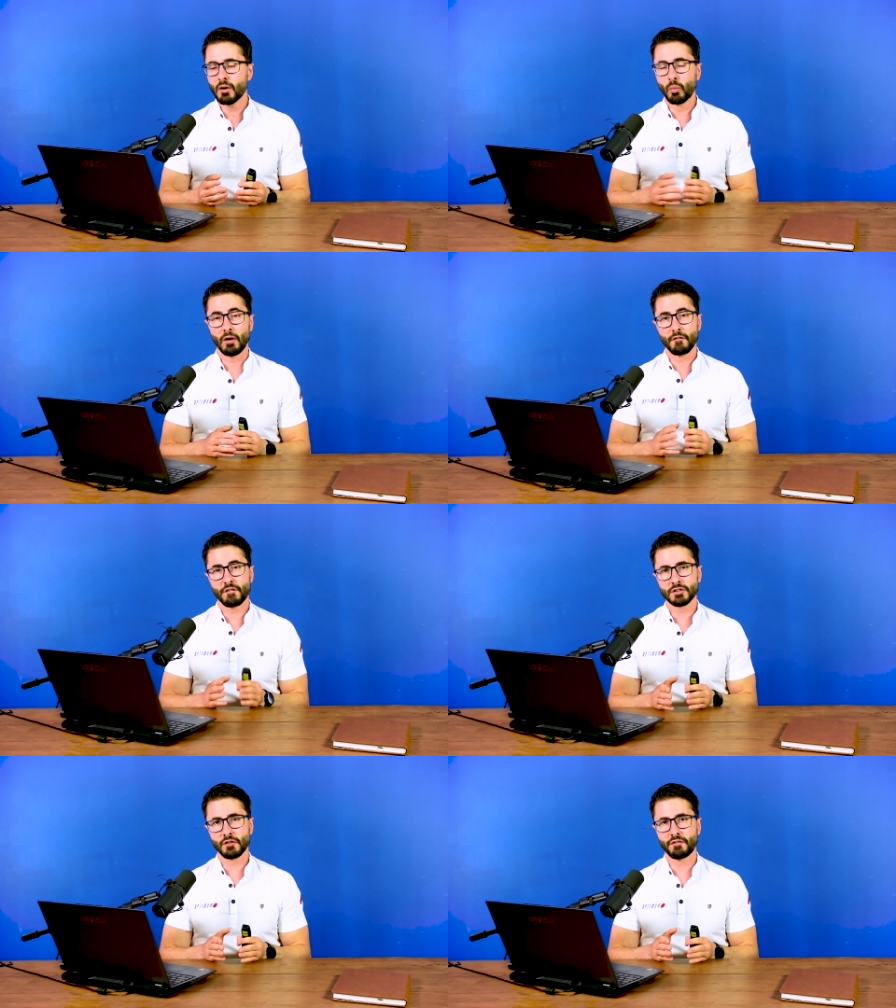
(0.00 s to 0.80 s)
Well,
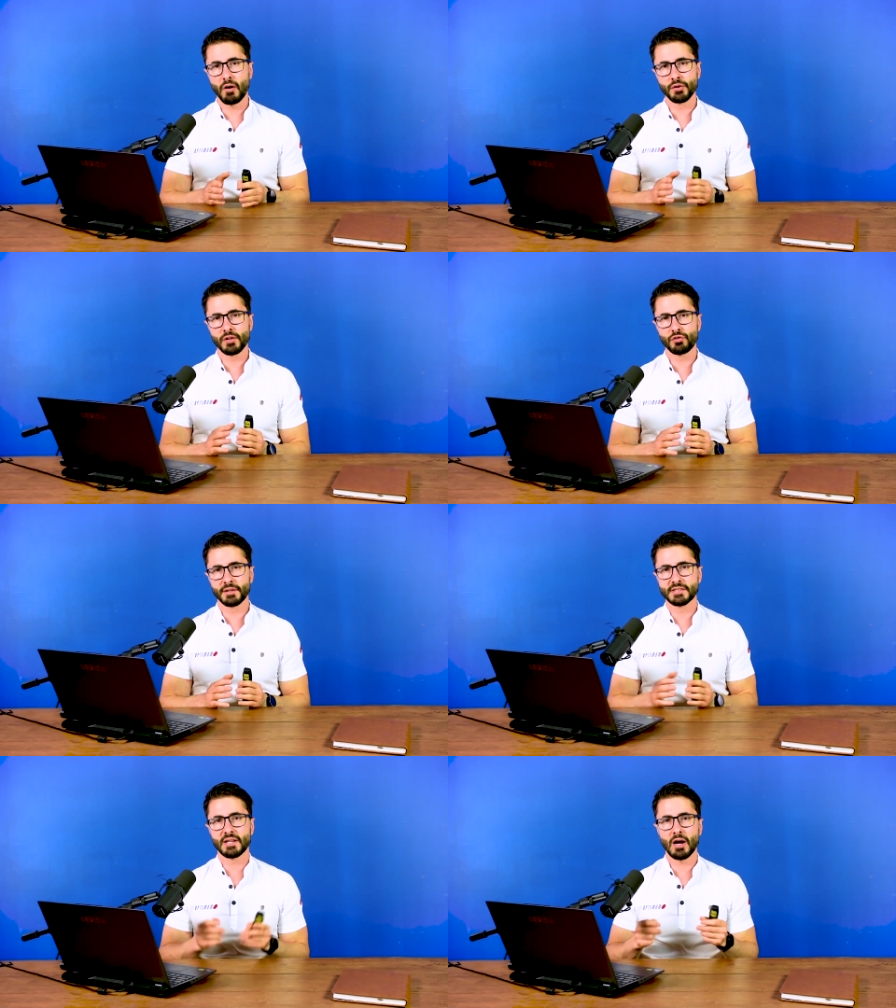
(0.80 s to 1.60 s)
first of all, you need to
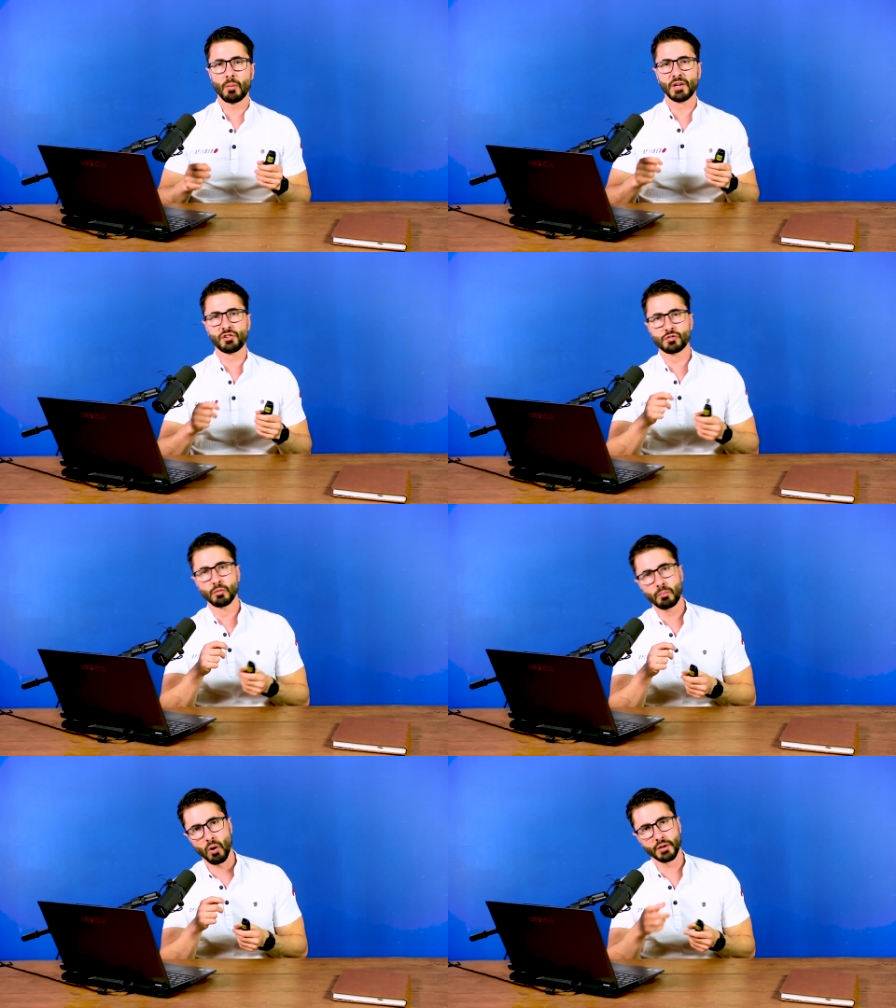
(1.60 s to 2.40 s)
understand how much
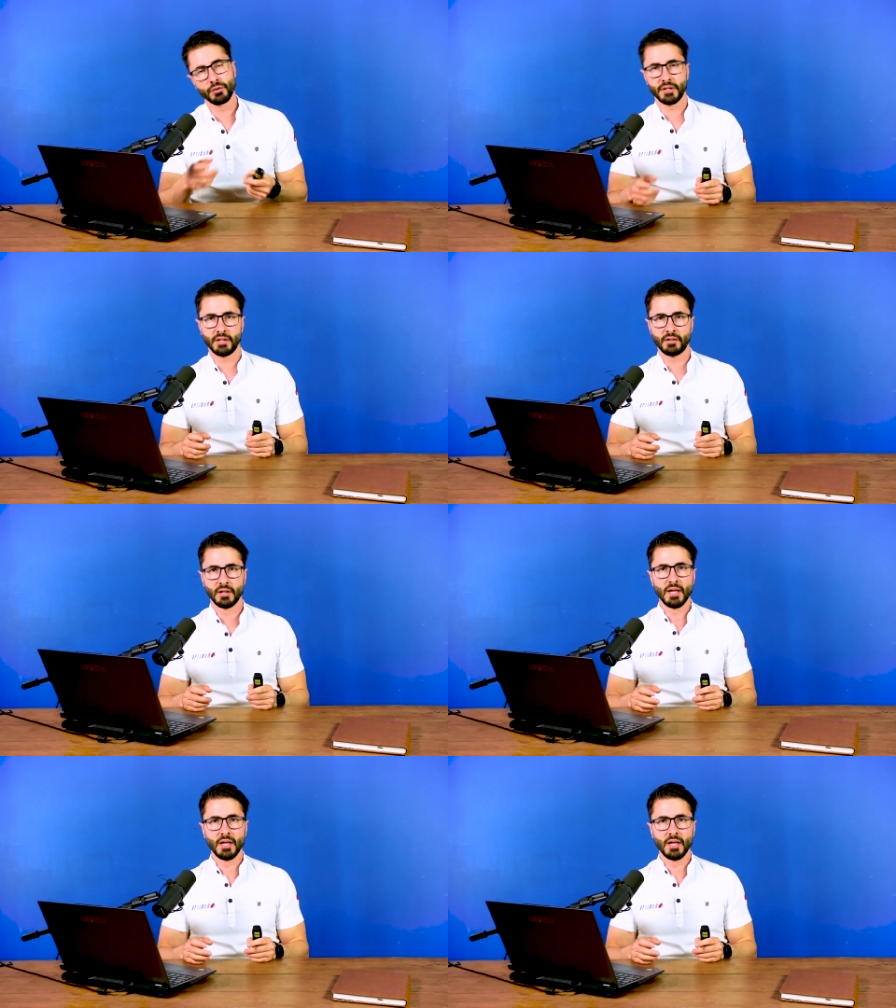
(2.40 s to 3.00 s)
support you need.